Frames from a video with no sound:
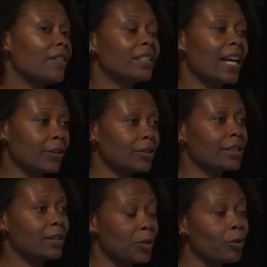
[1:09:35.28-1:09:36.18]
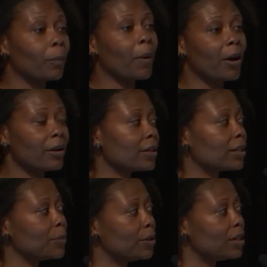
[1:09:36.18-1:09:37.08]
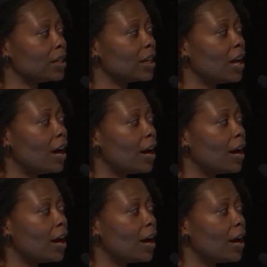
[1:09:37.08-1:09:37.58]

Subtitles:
ecosystem. You are part of the community.